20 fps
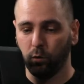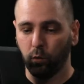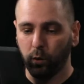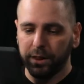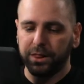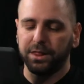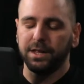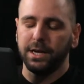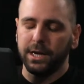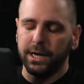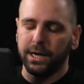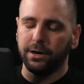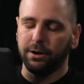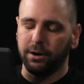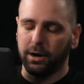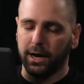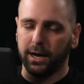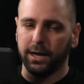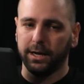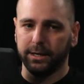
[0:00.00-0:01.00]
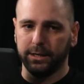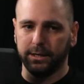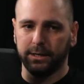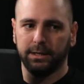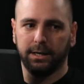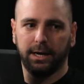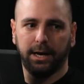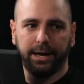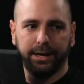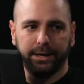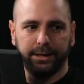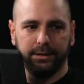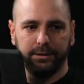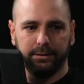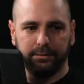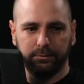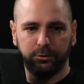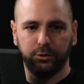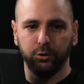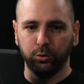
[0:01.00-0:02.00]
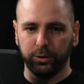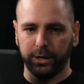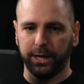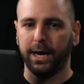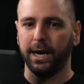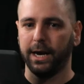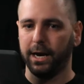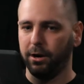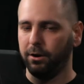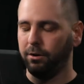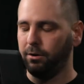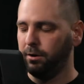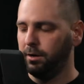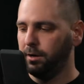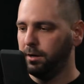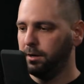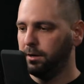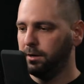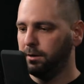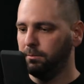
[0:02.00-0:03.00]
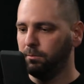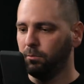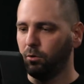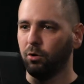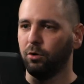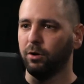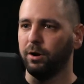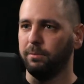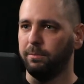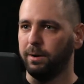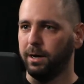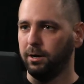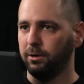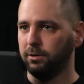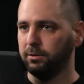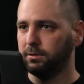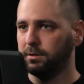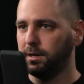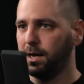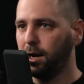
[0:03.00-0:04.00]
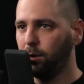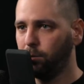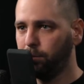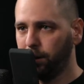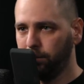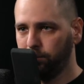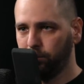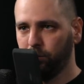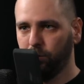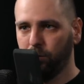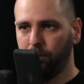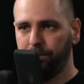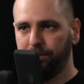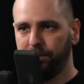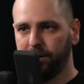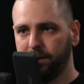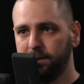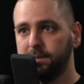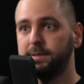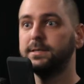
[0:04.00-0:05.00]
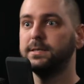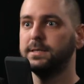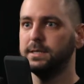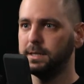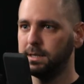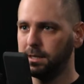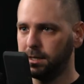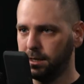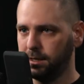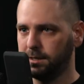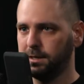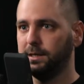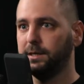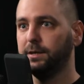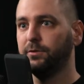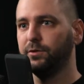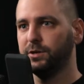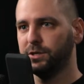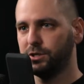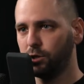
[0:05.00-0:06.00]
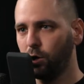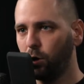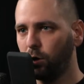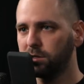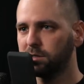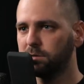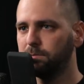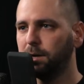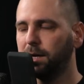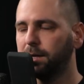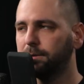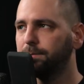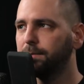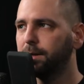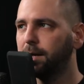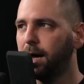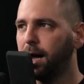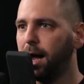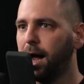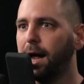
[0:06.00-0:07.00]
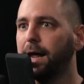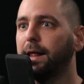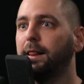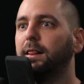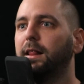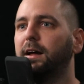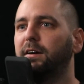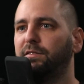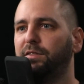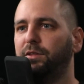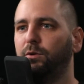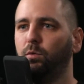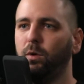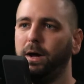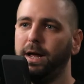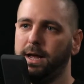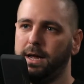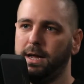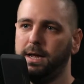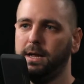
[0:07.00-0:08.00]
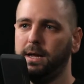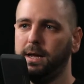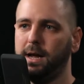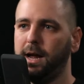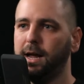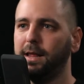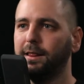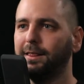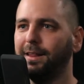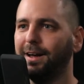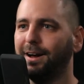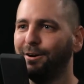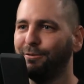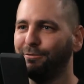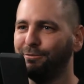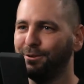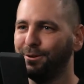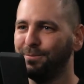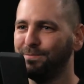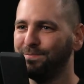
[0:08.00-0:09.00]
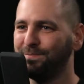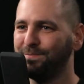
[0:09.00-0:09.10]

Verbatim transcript: with the year, I, I do care more about how people see it and the results, but I love the way. I love,